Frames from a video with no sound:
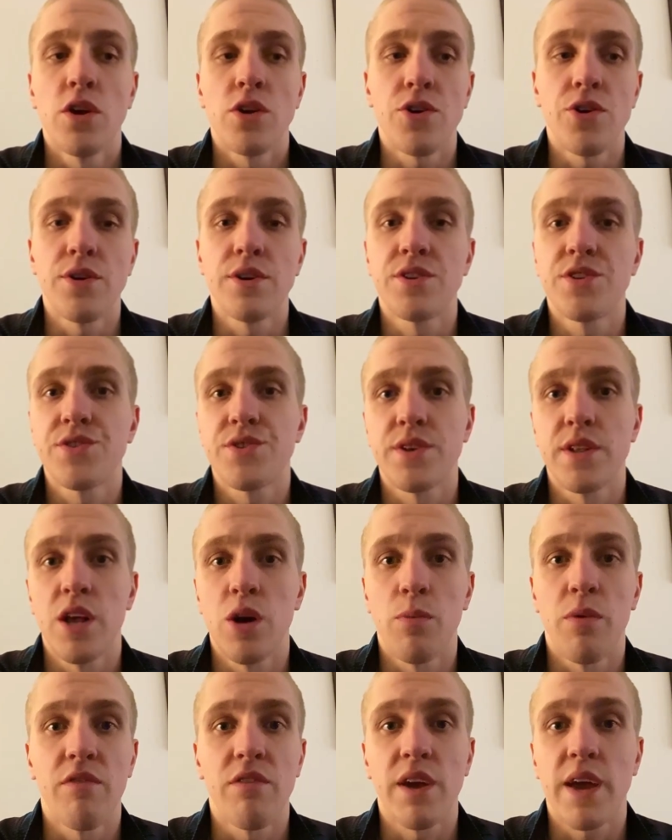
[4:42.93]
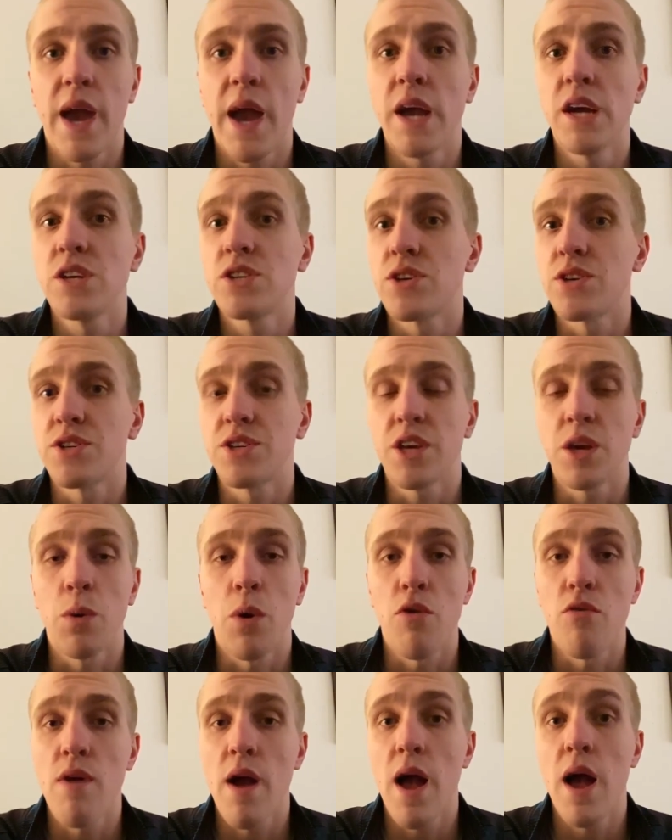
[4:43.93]
Use this as a little bit of a gauge, just see
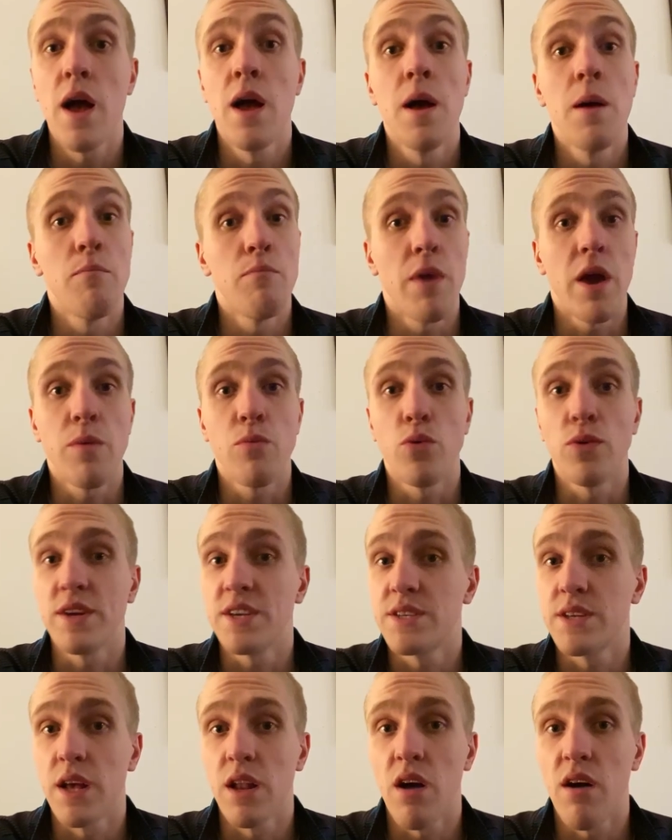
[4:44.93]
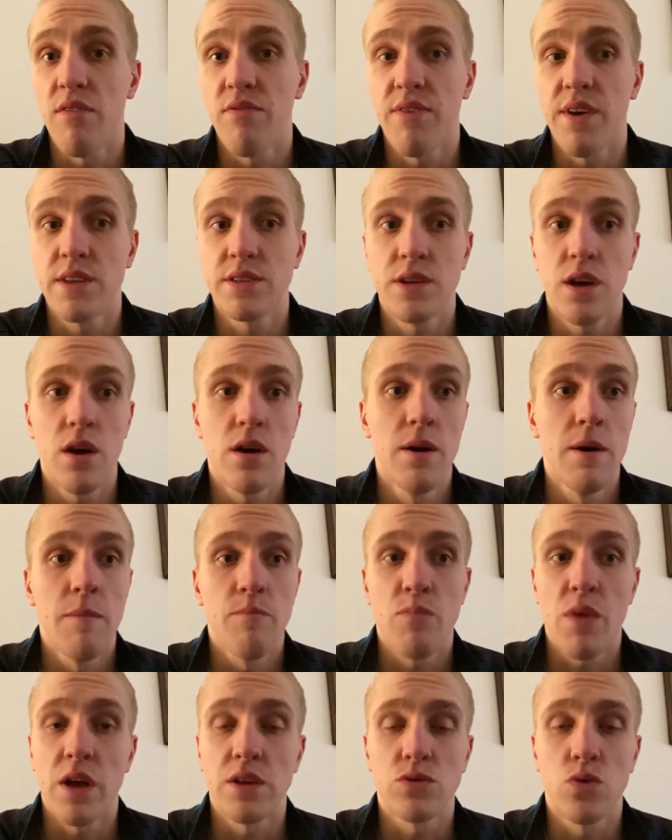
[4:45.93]
where we're at. Maybe we still are fitter,
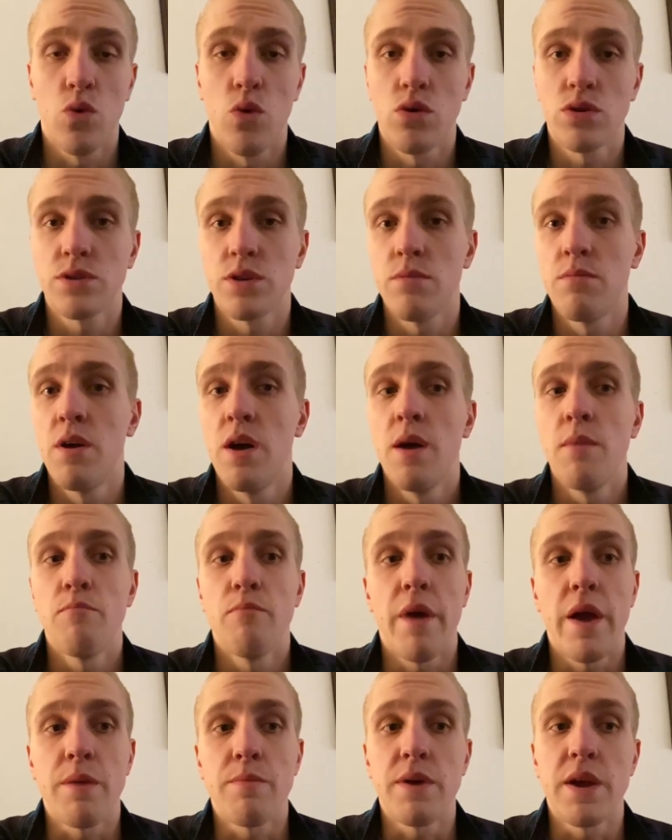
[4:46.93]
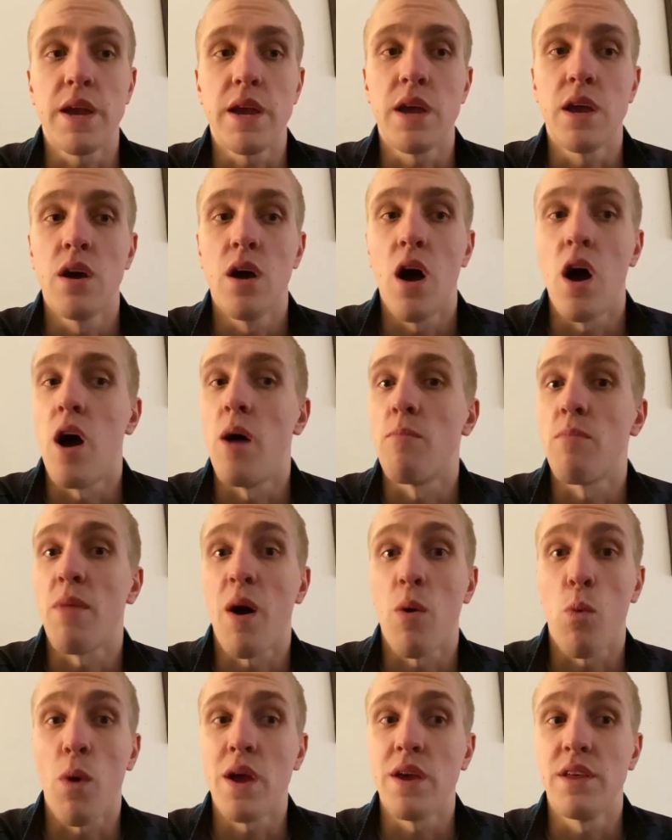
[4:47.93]
that's awesome. Maybe
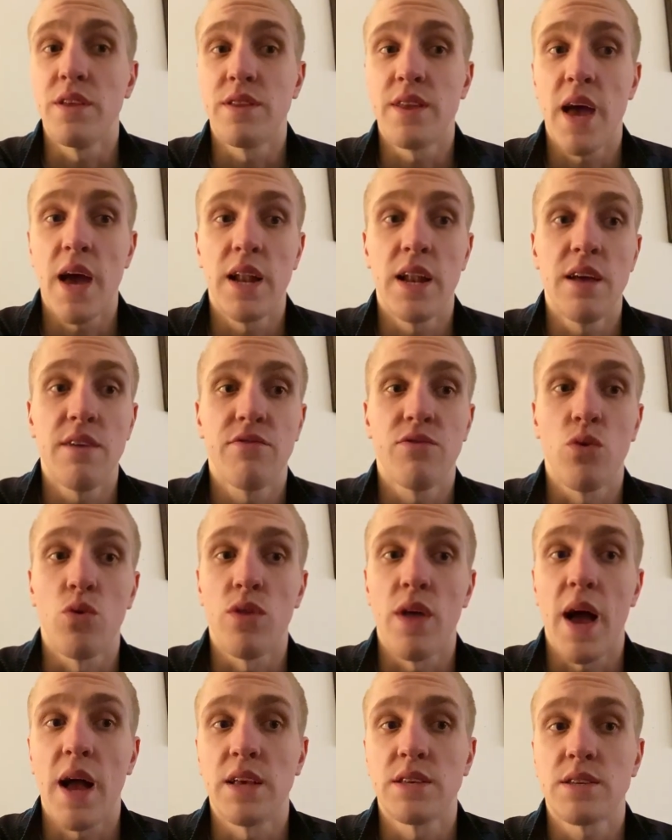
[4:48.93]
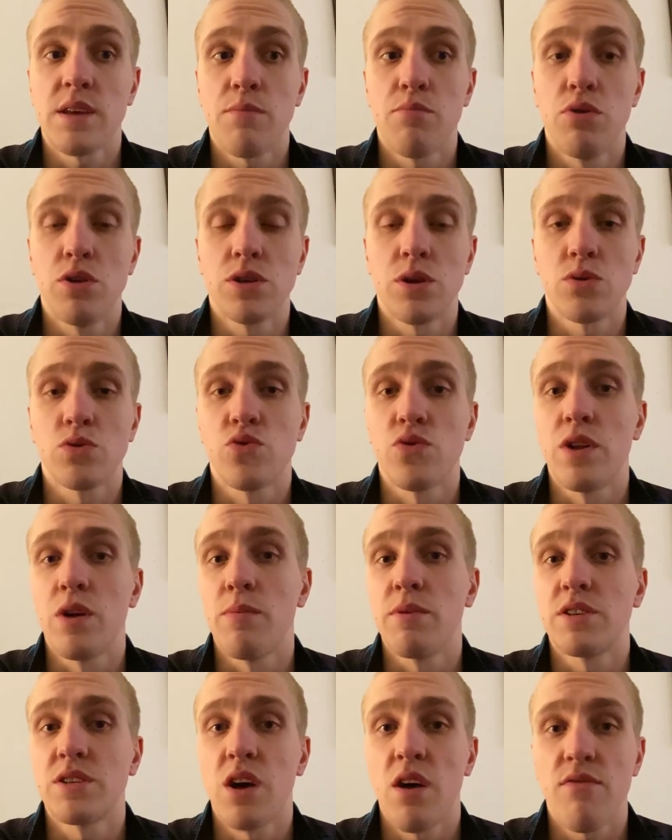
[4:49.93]
that weight of the deadlift or the handstand push-ups were a
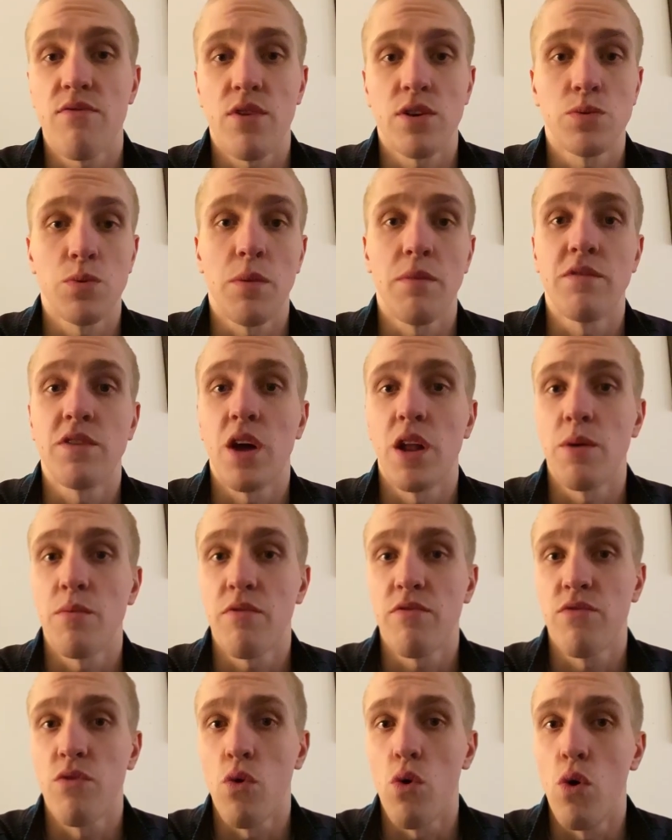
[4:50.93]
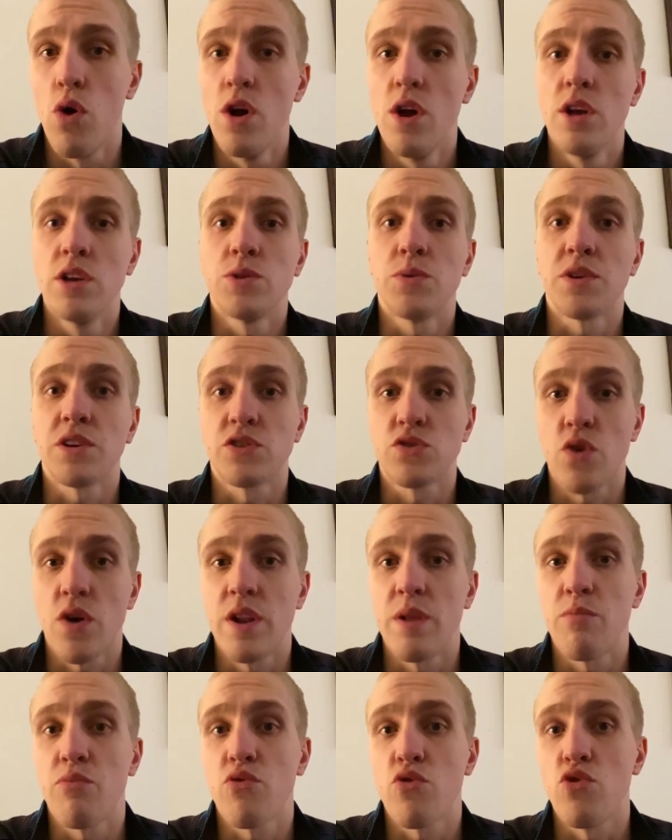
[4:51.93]
little bit tougher for us when we've done it before, so we can try
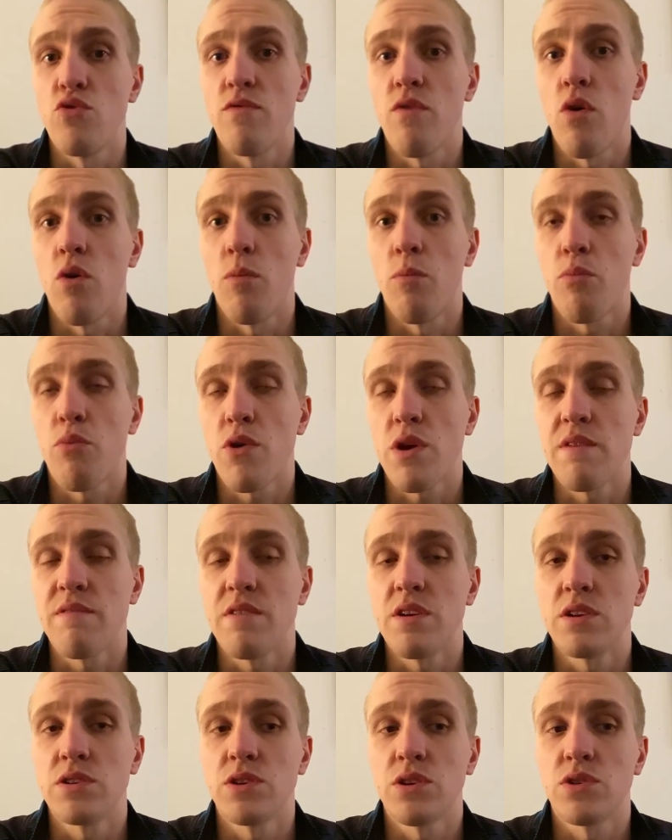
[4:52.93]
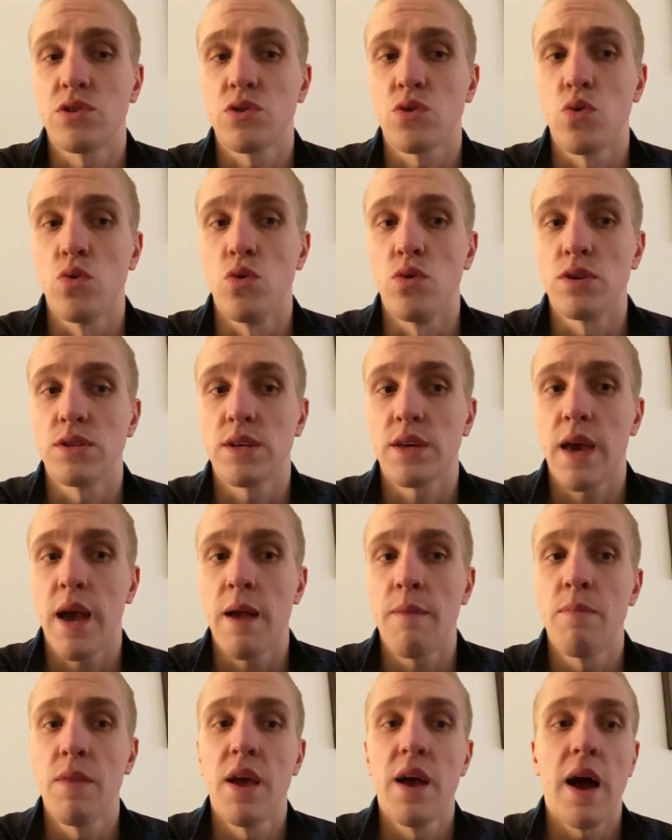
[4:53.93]
and improve on previous scores,
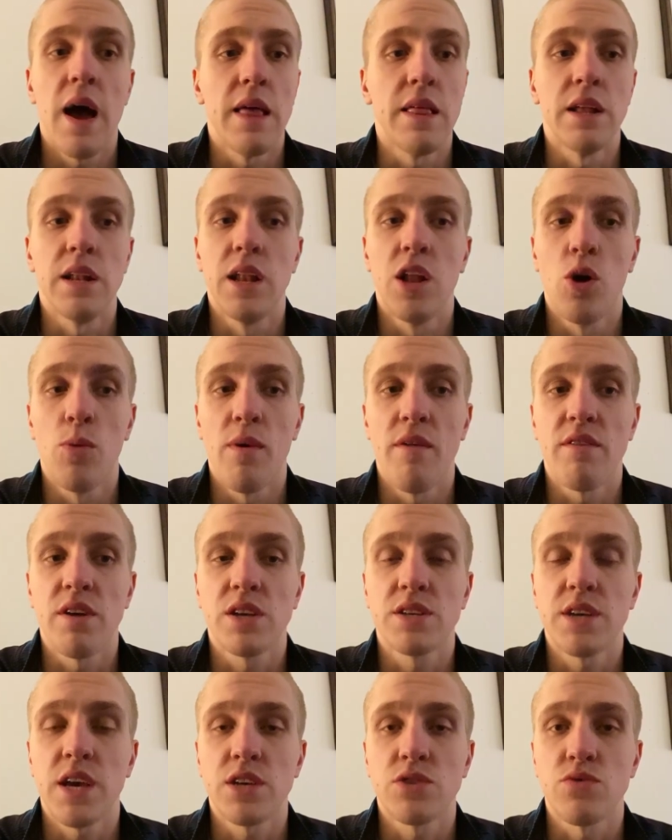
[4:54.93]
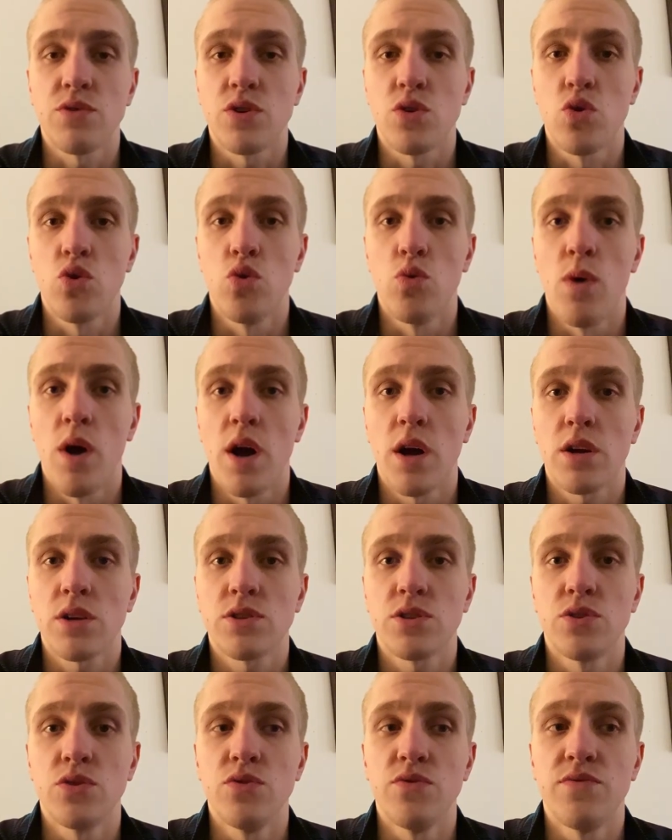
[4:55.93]
okay? And then a little bit of accessory core
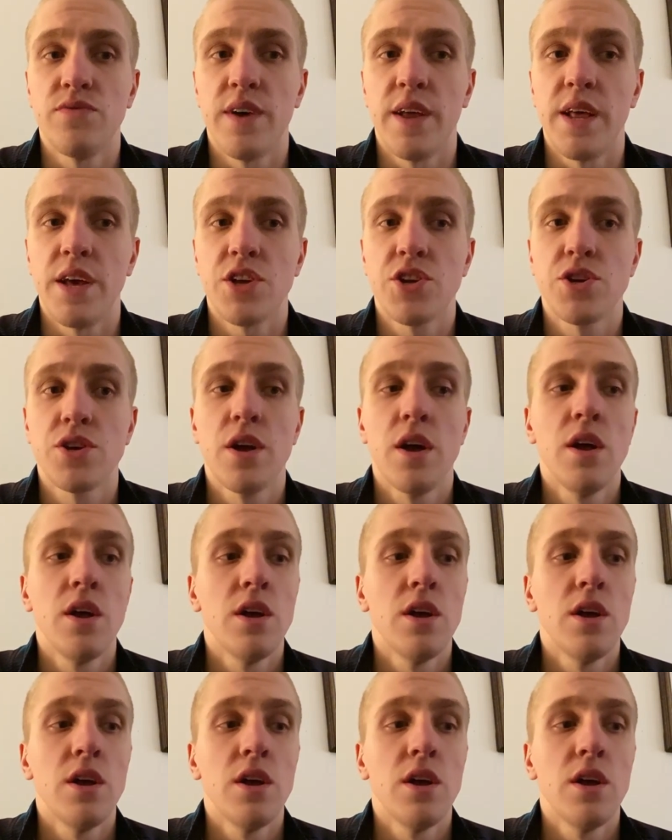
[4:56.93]
work to finish.